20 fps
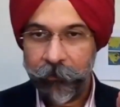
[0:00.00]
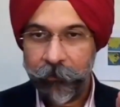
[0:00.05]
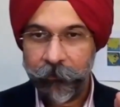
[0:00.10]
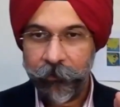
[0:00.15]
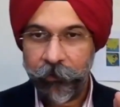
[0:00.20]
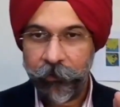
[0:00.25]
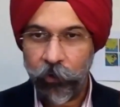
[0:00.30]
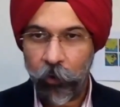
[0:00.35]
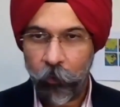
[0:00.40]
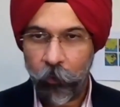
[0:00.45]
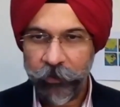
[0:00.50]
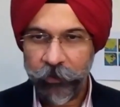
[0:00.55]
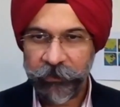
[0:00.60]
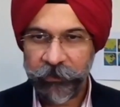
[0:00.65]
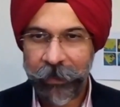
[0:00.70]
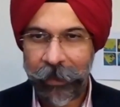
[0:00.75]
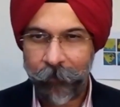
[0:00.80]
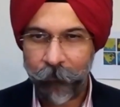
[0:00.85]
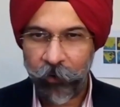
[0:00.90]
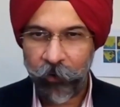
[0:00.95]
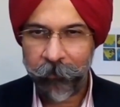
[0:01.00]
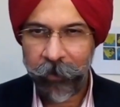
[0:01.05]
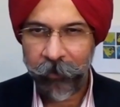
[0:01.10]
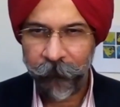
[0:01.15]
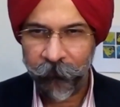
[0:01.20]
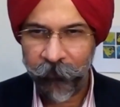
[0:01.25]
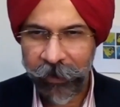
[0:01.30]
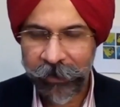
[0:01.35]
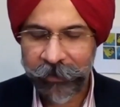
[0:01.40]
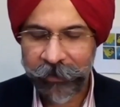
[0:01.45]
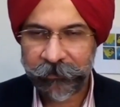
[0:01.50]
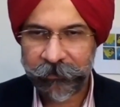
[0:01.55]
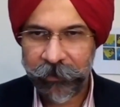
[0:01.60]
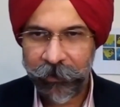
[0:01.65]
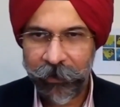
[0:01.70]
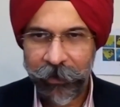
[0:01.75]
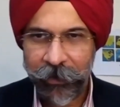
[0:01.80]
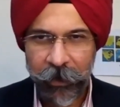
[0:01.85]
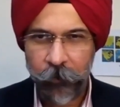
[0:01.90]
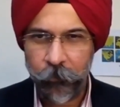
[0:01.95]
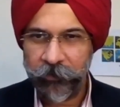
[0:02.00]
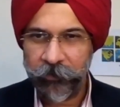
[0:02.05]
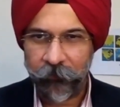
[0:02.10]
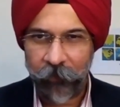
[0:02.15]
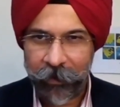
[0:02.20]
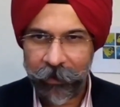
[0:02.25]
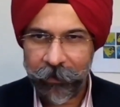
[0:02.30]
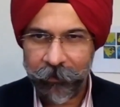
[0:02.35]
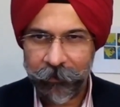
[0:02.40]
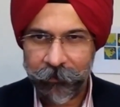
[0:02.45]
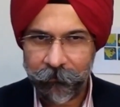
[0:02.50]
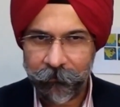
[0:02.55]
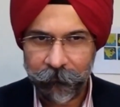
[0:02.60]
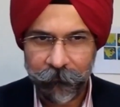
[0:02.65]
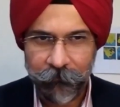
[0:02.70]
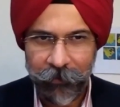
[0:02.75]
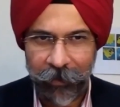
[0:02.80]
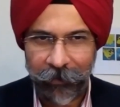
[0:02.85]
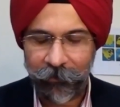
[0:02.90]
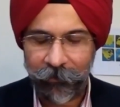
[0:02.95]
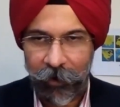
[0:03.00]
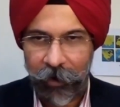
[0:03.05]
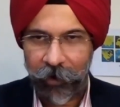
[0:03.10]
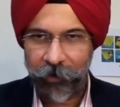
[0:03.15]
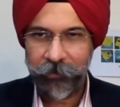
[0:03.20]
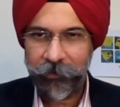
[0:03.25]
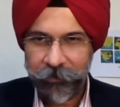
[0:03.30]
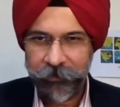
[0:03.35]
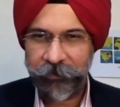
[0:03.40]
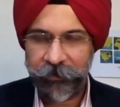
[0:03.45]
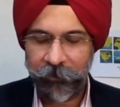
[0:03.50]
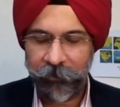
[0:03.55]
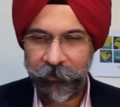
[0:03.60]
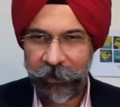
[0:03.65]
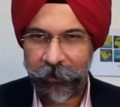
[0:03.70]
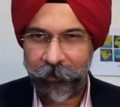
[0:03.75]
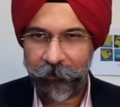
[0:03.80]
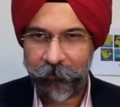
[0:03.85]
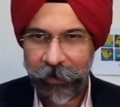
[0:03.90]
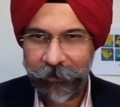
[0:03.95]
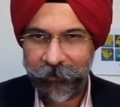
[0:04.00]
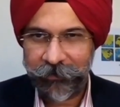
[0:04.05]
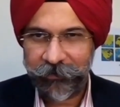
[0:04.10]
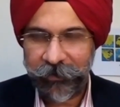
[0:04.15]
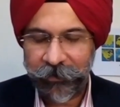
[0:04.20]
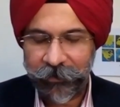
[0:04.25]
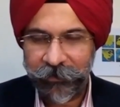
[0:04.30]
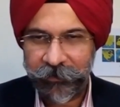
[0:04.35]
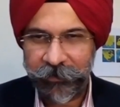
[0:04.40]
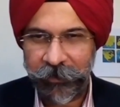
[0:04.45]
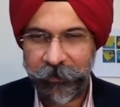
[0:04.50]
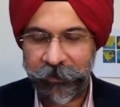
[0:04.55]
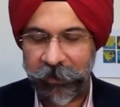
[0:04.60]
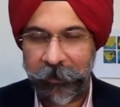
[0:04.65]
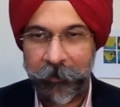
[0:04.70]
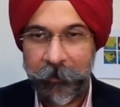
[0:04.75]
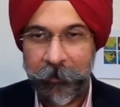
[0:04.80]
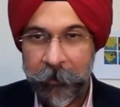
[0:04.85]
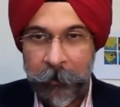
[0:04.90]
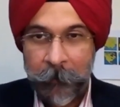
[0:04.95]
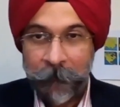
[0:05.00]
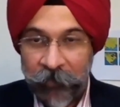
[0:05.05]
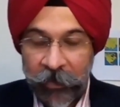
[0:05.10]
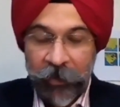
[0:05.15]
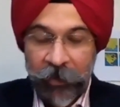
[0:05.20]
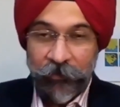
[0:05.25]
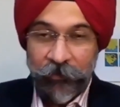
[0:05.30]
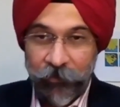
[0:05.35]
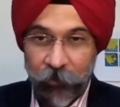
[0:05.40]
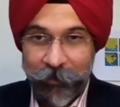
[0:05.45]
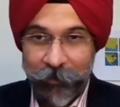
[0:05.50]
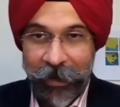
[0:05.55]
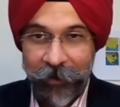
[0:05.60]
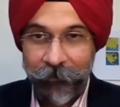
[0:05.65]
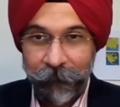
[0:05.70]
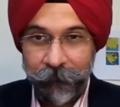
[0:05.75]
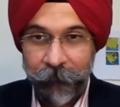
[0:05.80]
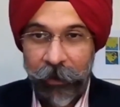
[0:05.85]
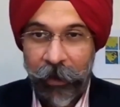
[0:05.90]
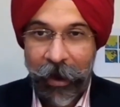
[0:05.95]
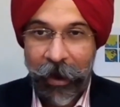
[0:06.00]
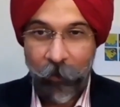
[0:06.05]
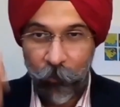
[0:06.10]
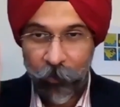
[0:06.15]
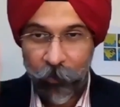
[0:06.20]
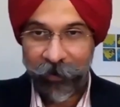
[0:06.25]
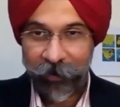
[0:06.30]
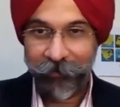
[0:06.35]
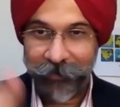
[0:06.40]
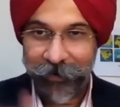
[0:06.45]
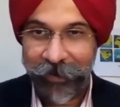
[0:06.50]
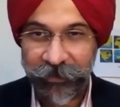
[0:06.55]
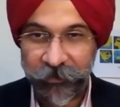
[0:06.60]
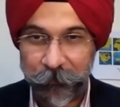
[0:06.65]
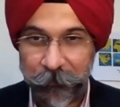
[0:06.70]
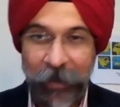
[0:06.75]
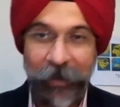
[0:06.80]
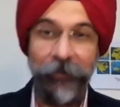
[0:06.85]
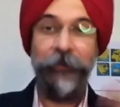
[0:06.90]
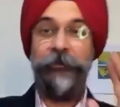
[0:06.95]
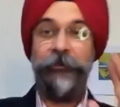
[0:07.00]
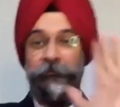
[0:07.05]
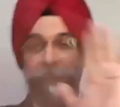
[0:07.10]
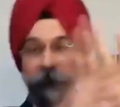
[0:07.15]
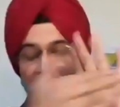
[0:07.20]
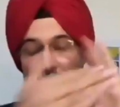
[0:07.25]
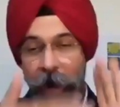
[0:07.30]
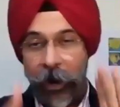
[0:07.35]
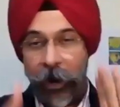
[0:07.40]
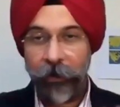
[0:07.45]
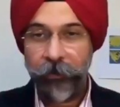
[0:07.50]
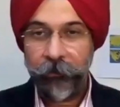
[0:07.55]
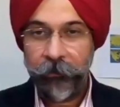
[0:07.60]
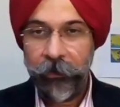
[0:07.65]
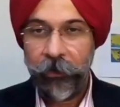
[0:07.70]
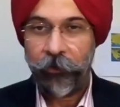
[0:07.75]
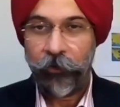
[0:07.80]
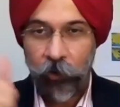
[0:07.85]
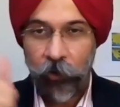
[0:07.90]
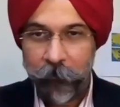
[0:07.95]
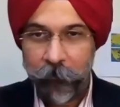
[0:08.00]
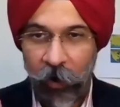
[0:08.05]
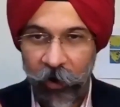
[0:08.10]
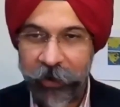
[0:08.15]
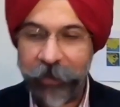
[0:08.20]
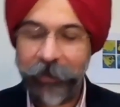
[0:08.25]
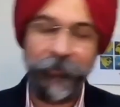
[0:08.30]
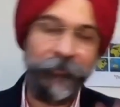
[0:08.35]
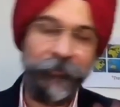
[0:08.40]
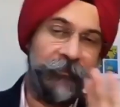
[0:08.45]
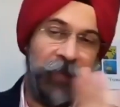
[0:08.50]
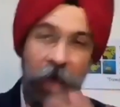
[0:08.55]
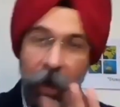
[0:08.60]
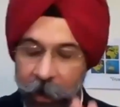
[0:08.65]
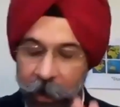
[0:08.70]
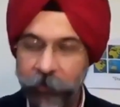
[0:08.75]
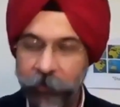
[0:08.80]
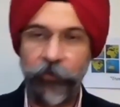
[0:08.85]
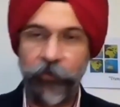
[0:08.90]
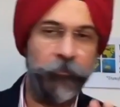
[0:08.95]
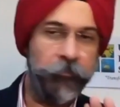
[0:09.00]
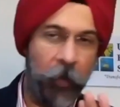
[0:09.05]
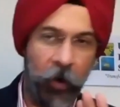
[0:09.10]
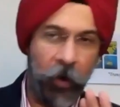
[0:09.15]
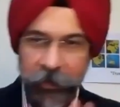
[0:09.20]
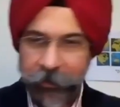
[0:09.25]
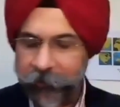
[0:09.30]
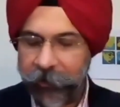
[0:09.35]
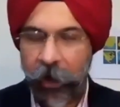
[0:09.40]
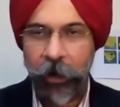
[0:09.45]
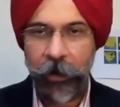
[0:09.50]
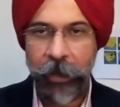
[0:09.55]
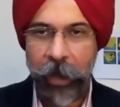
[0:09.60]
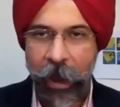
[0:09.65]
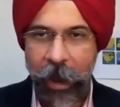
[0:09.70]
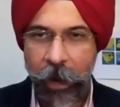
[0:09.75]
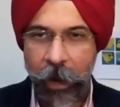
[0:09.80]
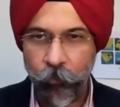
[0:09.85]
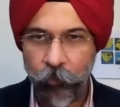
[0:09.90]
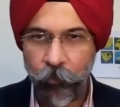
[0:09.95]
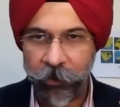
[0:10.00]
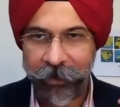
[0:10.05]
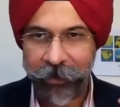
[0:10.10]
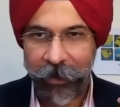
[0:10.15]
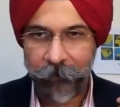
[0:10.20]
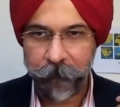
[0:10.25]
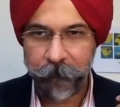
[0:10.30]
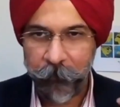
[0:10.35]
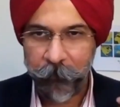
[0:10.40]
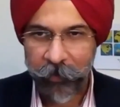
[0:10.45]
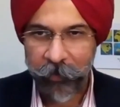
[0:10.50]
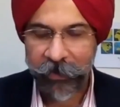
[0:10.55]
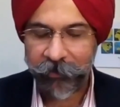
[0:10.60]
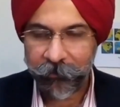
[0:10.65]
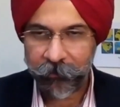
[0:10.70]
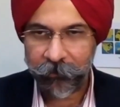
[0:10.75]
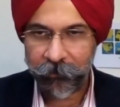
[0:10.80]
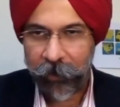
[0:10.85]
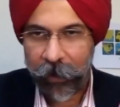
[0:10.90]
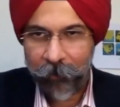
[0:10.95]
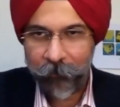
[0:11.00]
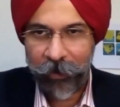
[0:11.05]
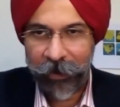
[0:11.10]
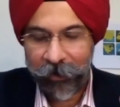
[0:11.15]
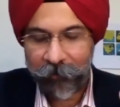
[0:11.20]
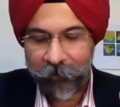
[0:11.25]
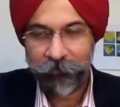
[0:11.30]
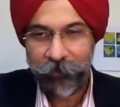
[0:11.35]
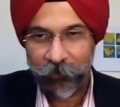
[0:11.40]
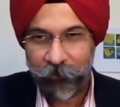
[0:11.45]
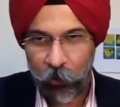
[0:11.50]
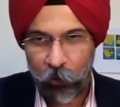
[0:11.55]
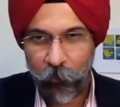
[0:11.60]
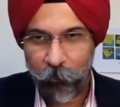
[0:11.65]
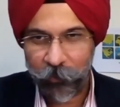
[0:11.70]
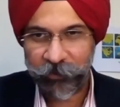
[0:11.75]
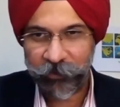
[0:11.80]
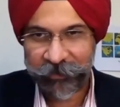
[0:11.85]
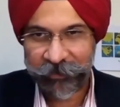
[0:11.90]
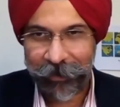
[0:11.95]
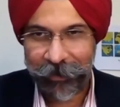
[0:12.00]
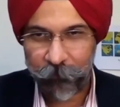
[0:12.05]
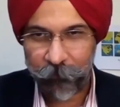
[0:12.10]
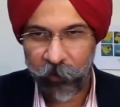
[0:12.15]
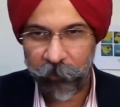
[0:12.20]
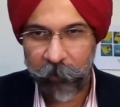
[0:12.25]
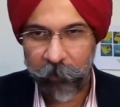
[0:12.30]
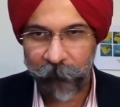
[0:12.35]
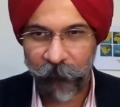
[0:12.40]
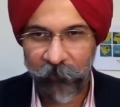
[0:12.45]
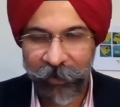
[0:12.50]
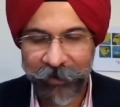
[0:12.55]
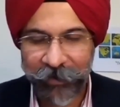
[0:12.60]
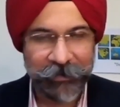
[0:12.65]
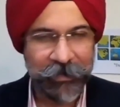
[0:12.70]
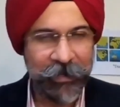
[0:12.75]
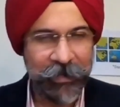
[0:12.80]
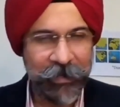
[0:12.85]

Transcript: The door would slam on my face. It was very like unconcerting, right? Disconcerting. So then I would ring the next bell. Good morning, Hard. Good morning, Hard. I would get beaten. I mean, the door would slam on my face.